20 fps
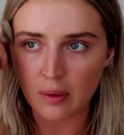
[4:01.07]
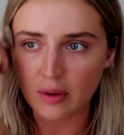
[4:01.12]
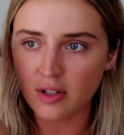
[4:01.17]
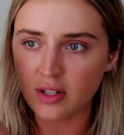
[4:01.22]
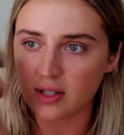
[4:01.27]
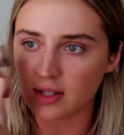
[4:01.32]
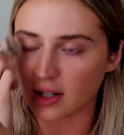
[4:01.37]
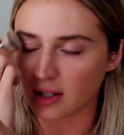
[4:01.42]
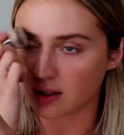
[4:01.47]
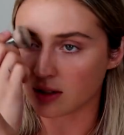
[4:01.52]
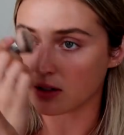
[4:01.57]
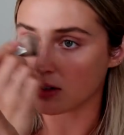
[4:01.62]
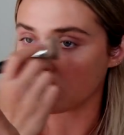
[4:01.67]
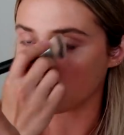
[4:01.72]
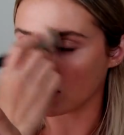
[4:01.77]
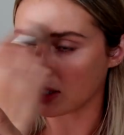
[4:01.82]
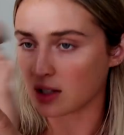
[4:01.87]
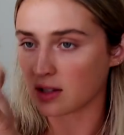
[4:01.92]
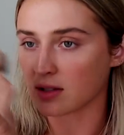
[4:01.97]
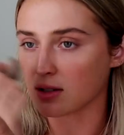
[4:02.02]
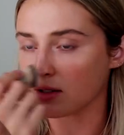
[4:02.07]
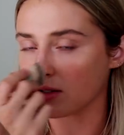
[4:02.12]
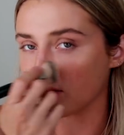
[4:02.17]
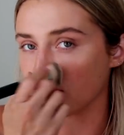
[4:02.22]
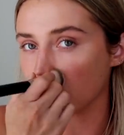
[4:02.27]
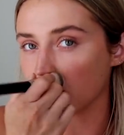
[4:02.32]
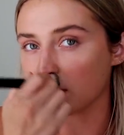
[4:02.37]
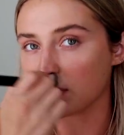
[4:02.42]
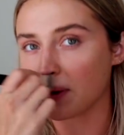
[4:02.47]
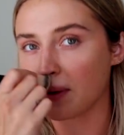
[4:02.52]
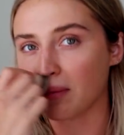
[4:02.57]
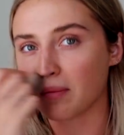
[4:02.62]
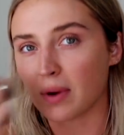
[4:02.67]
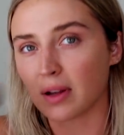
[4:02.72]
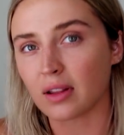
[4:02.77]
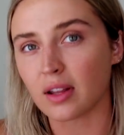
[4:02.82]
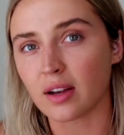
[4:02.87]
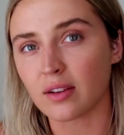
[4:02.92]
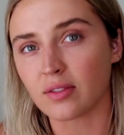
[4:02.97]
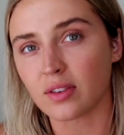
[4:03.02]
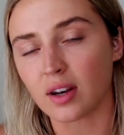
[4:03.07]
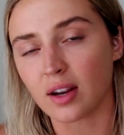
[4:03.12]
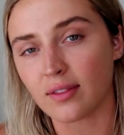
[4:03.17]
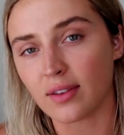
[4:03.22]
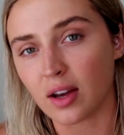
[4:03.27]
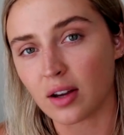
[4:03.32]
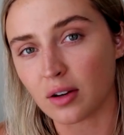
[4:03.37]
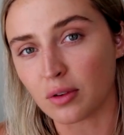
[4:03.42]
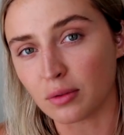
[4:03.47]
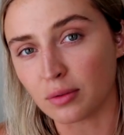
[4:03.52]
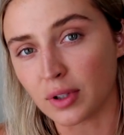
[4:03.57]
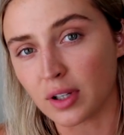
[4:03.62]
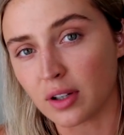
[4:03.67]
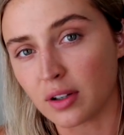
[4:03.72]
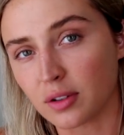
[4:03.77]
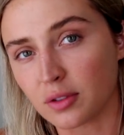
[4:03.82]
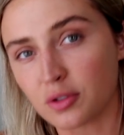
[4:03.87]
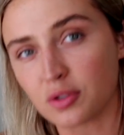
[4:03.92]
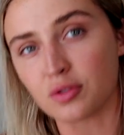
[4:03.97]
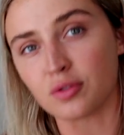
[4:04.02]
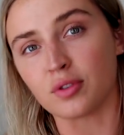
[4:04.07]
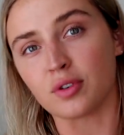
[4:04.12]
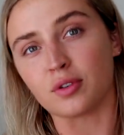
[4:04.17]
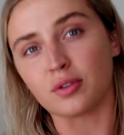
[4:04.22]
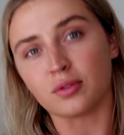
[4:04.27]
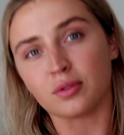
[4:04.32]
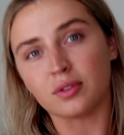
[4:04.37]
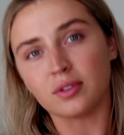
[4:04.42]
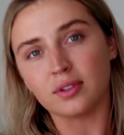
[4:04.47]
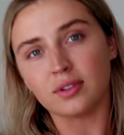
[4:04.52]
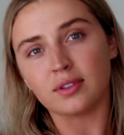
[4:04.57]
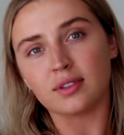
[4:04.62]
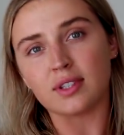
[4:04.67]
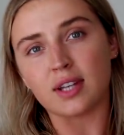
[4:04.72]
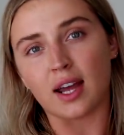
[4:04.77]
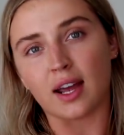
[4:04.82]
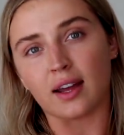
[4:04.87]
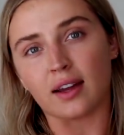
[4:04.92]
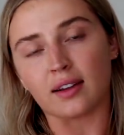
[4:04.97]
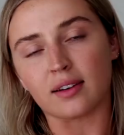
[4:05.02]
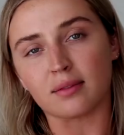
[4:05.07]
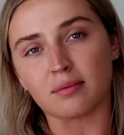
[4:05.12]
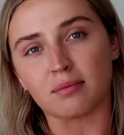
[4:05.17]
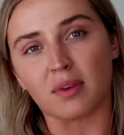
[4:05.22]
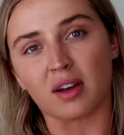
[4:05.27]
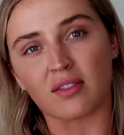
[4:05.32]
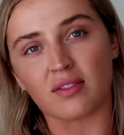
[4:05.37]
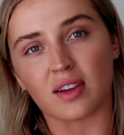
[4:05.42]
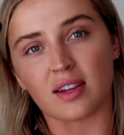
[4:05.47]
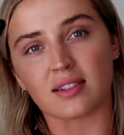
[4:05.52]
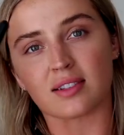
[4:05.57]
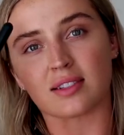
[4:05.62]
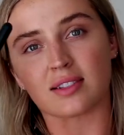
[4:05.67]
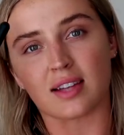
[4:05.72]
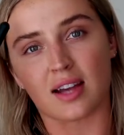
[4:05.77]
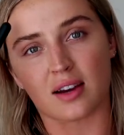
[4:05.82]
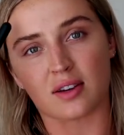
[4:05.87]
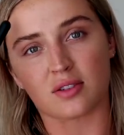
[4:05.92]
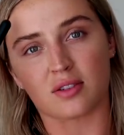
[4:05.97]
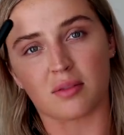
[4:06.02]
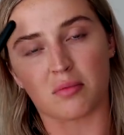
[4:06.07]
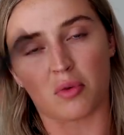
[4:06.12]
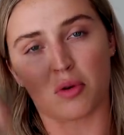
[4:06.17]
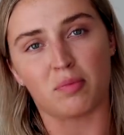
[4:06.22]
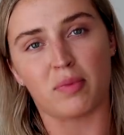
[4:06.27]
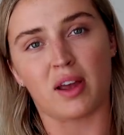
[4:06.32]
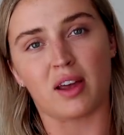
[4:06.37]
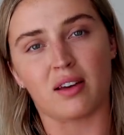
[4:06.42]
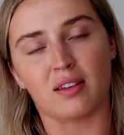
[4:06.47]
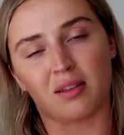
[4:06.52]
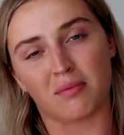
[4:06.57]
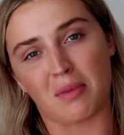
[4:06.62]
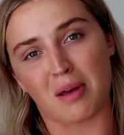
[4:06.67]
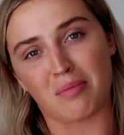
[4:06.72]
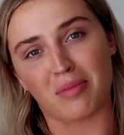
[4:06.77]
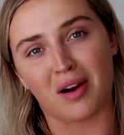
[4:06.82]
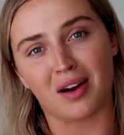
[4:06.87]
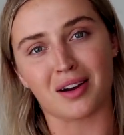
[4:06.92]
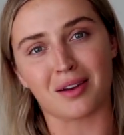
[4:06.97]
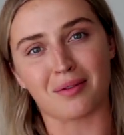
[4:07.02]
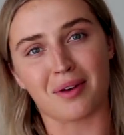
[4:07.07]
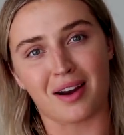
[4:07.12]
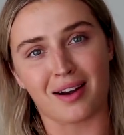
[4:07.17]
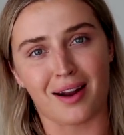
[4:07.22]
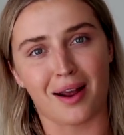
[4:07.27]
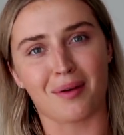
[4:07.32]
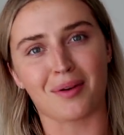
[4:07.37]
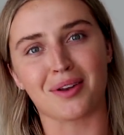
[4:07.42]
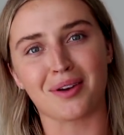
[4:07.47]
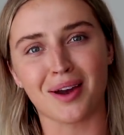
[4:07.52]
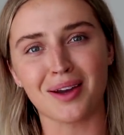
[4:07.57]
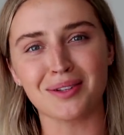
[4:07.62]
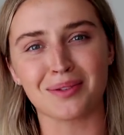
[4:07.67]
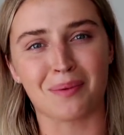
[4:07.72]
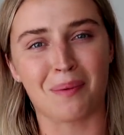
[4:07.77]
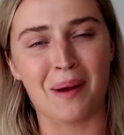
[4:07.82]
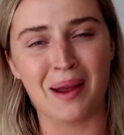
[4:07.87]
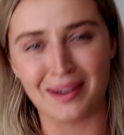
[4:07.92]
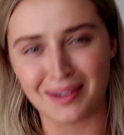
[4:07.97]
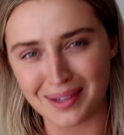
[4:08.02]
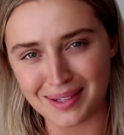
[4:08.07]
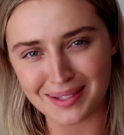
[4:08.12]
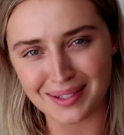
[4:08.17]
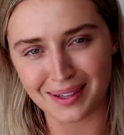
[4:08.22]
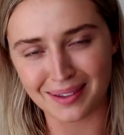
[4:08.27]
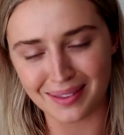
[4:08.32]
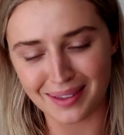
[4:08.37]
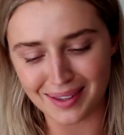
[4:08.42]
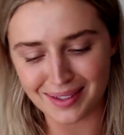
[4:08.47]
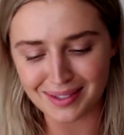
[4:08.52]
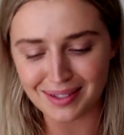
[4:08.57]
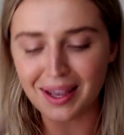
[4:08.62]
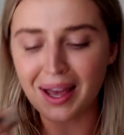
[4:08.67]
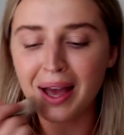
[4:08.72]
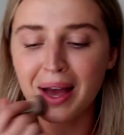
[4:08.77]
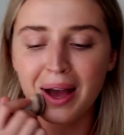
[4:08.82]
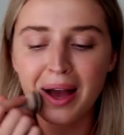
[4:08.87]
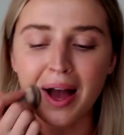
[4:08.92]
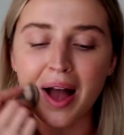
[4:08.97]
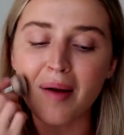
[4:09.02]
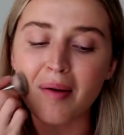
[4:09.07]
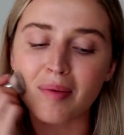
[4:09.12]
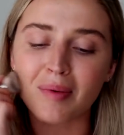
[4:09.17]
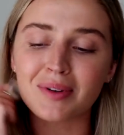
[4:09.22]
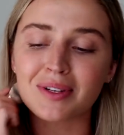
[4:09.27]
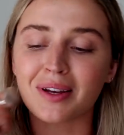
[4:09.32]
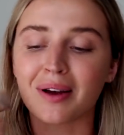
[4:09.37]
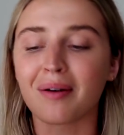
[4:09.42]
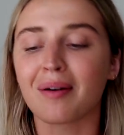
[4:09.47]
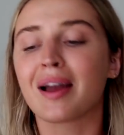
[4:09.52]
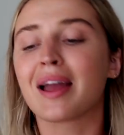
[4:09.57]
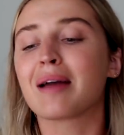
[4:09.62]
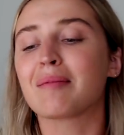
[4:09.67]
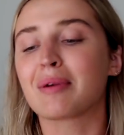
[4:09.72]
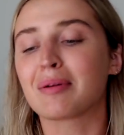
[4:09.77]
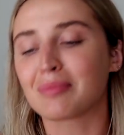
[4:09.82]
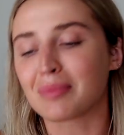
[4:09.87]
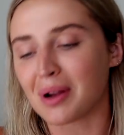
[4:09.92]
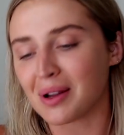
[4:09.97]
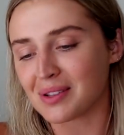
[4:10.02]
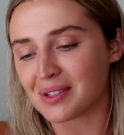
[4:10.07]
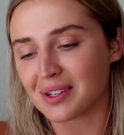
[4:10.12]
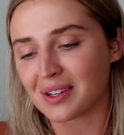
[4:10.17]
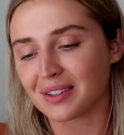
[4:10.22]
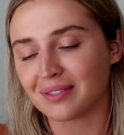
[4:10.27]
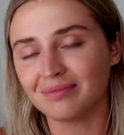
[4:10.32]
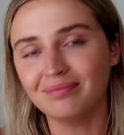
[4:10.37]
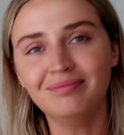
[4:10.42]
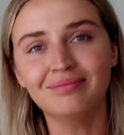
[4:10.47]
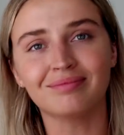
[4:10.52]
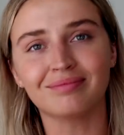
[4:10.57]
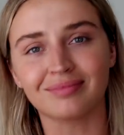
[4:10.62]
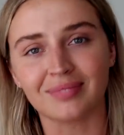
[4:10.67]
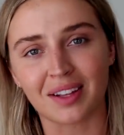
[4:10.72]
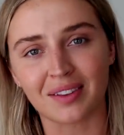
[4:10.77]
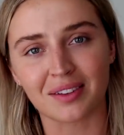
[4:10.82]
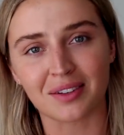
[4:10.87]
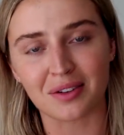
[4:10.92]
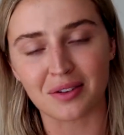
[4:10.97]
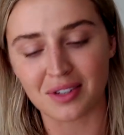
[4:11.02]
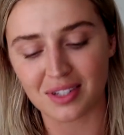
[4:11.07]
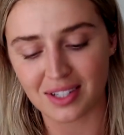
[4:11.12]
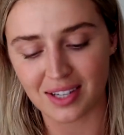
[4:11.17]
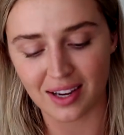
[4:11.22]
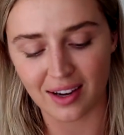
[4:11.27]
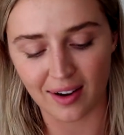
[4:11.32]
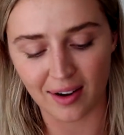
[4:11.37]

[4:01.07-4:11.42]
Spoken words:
would just like to note that this is the first time in my life that I've had a real, true tan. My face is actually more pale than my body right now. Are you guys witnessing this? I'm about to go ham on bronzer. Nothing new to see